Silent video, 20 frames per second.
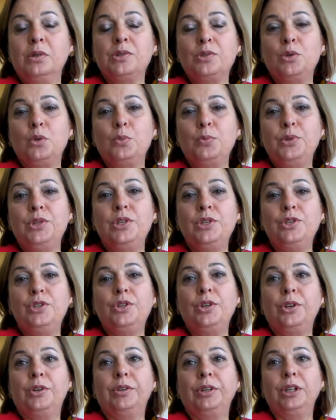a
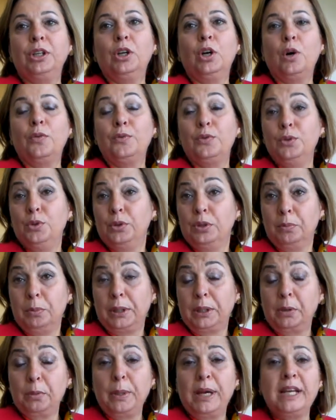subsidiary of
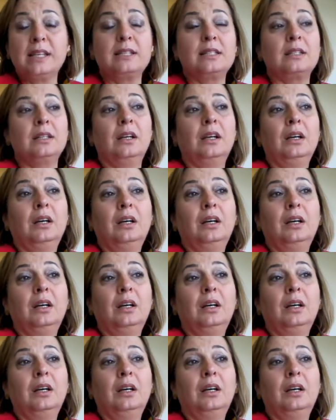NürnbergMesse,